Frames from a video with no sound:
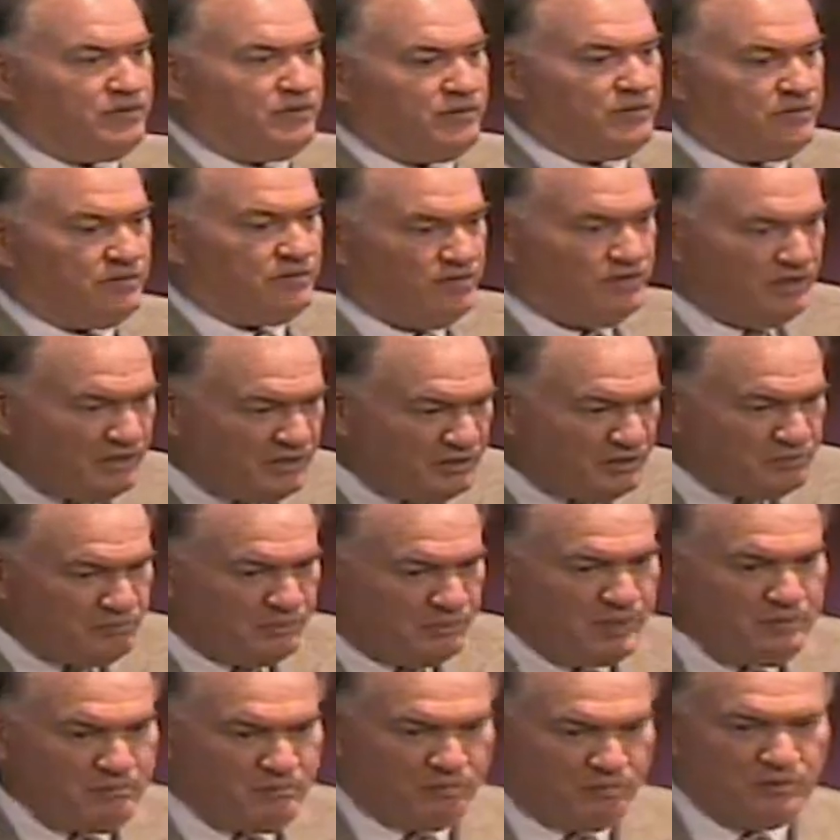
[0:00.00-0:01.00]
these
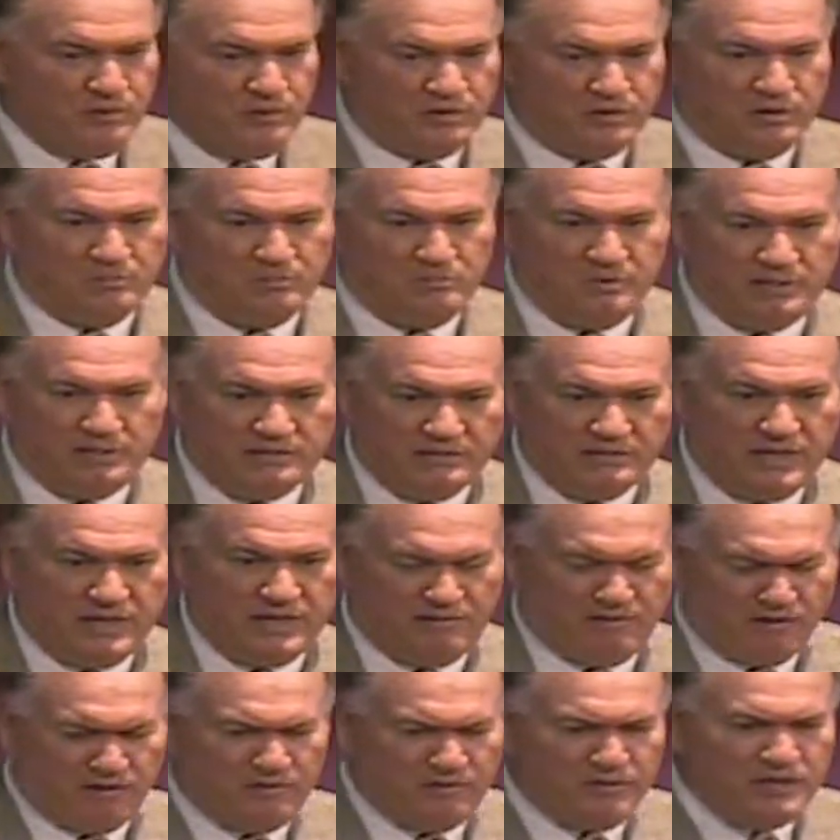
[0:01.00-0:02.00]
people are going to be saved,
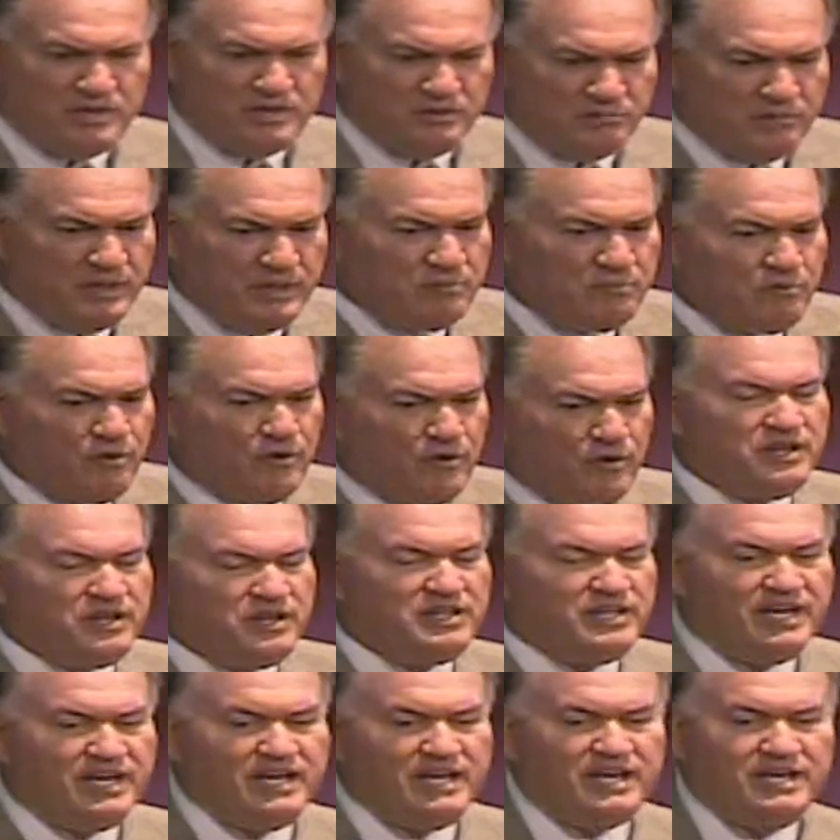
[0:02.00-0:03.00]
or these people are
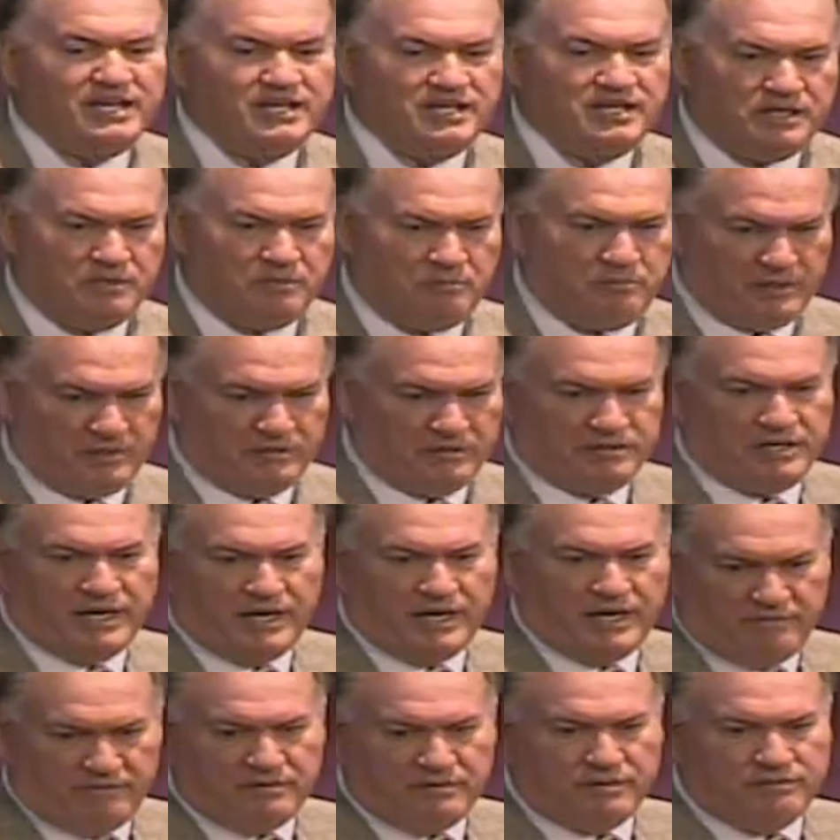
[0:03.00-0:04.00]
intended to be
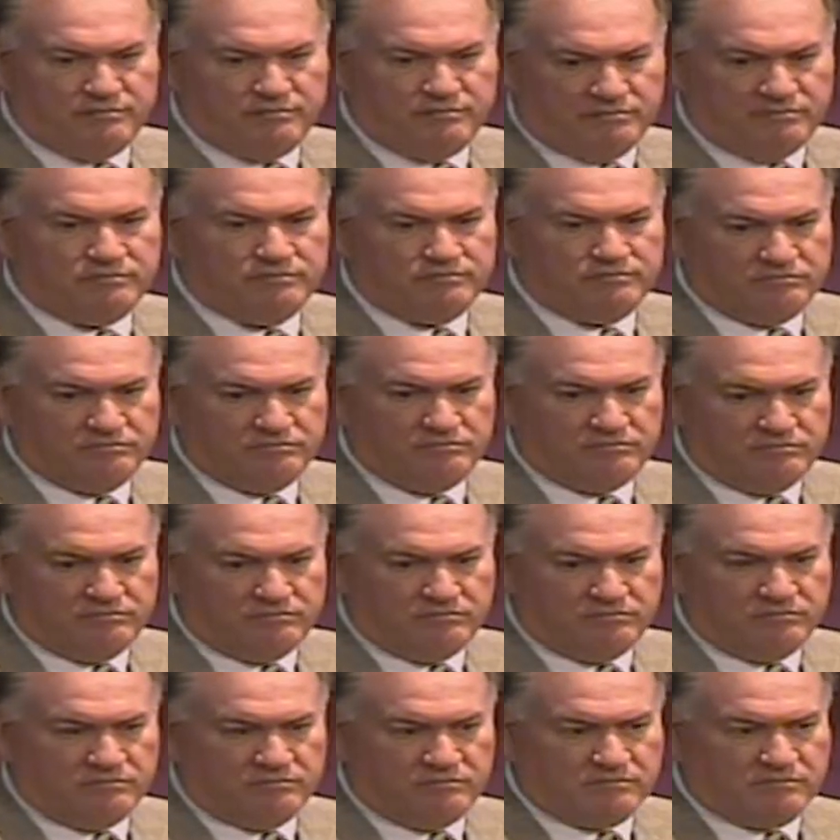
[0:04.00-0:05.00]
saved.
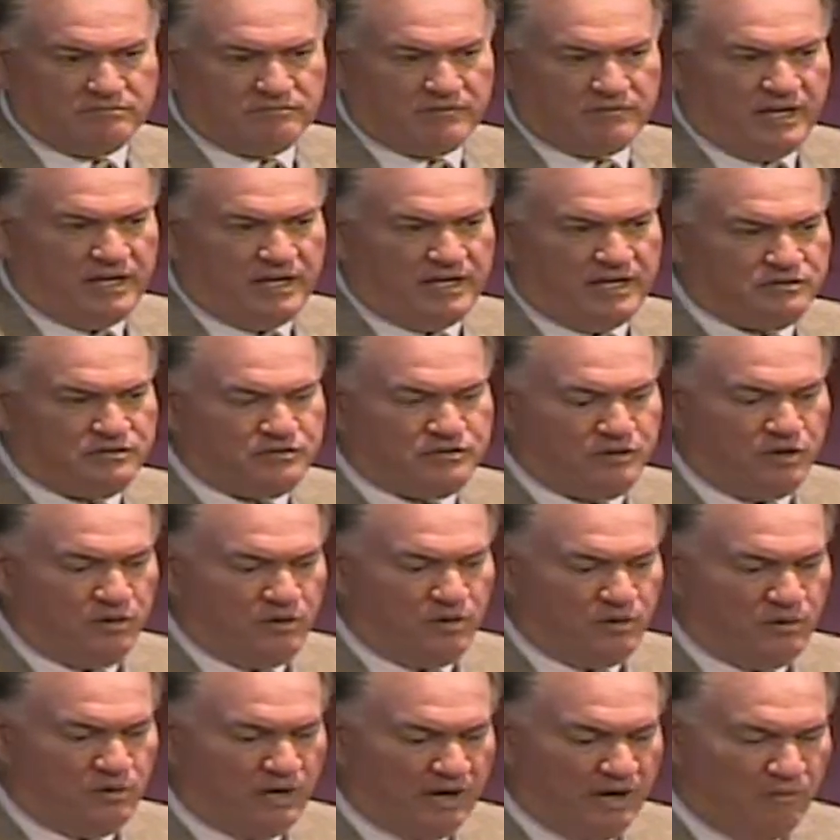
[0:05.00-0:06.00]
And so
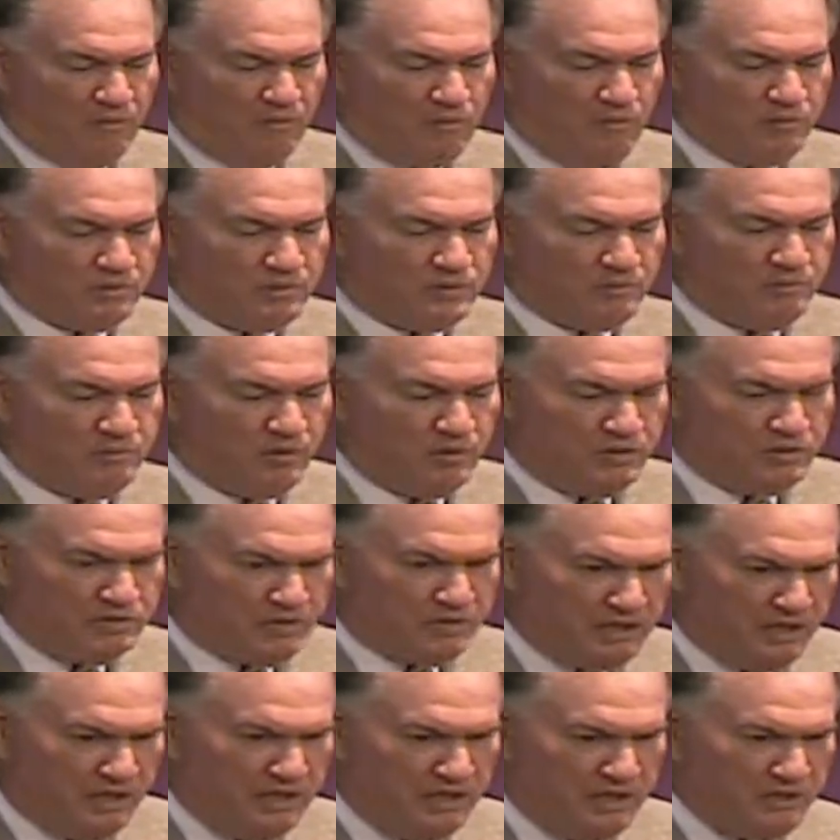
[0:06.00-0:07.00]
I want to push
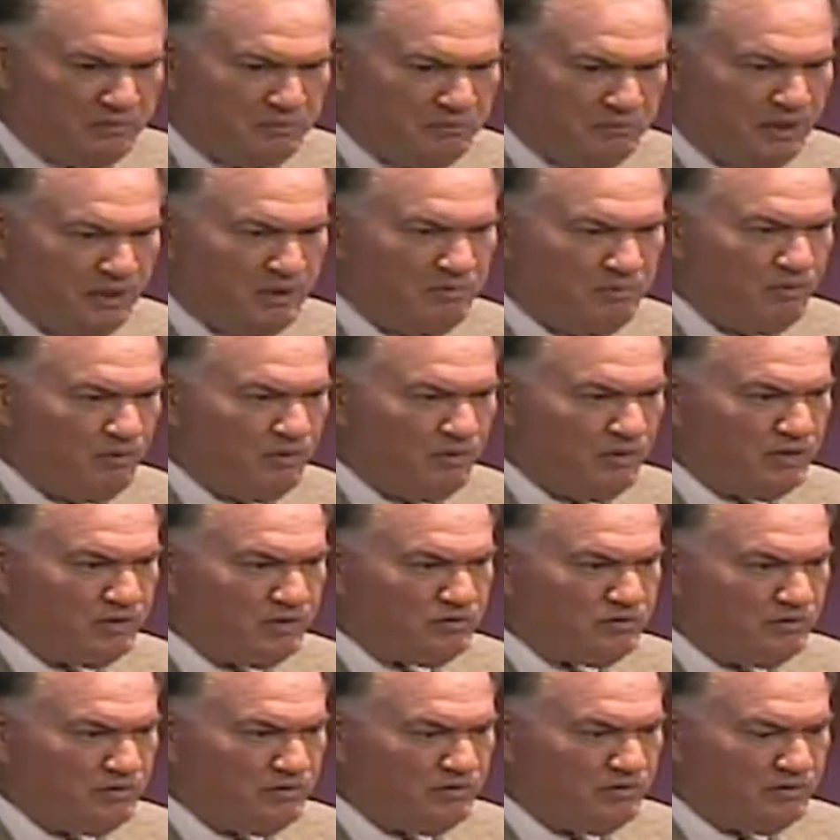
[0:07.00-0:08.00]
these people in a
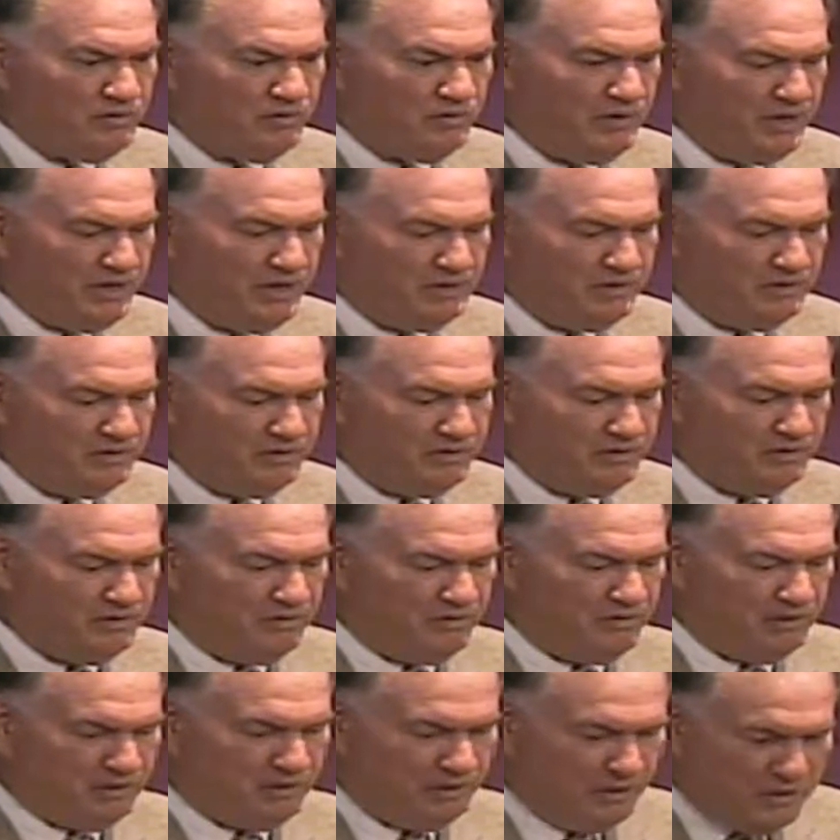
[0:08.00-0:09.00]
certain direction so
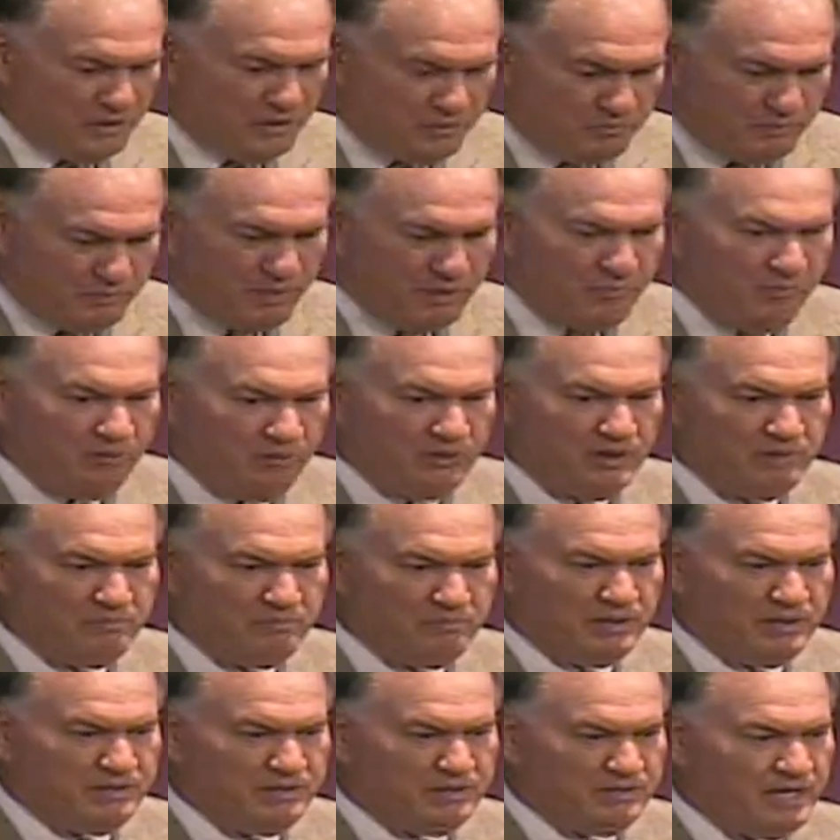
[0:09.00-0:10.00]
that these people can be
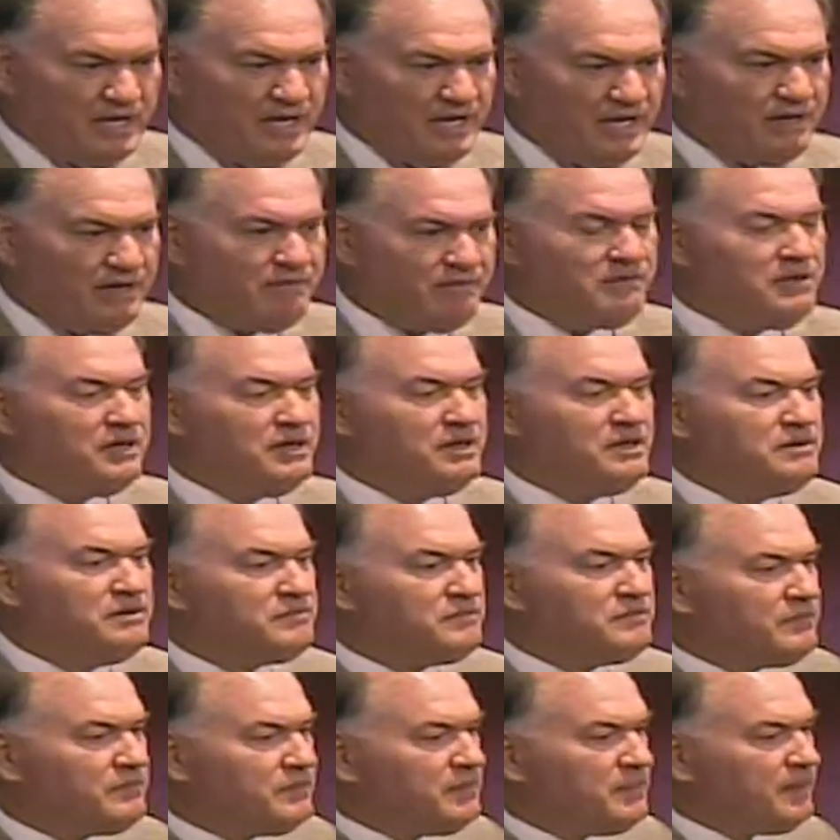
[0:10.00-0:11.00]
saved.
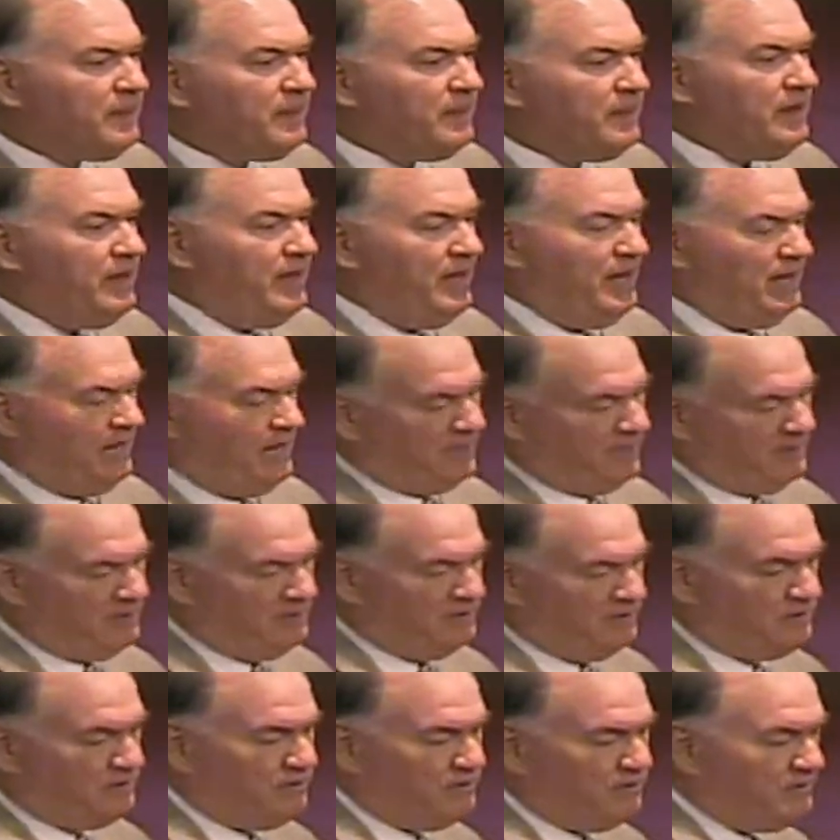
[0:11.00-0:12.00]
And
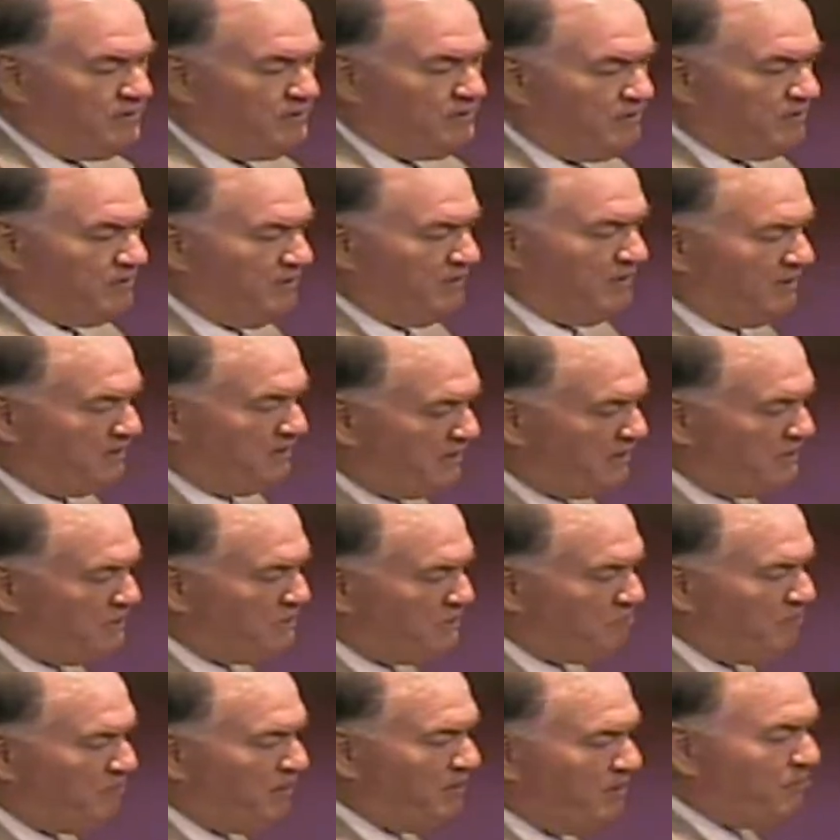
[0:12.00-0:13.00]
that these
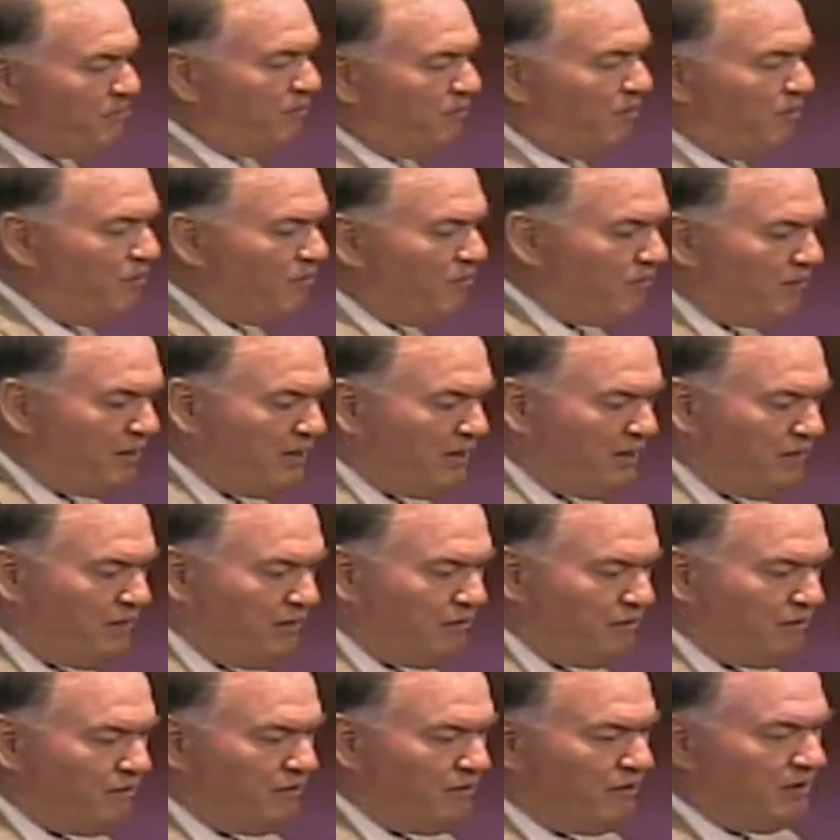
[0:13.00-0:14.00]
people over
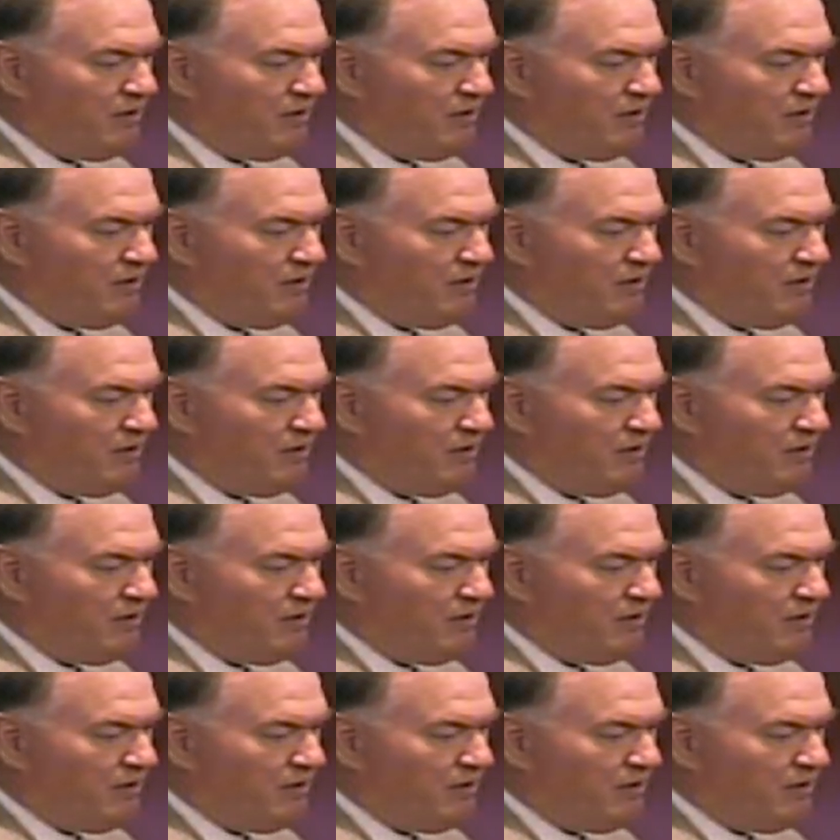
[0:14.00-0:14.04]
here,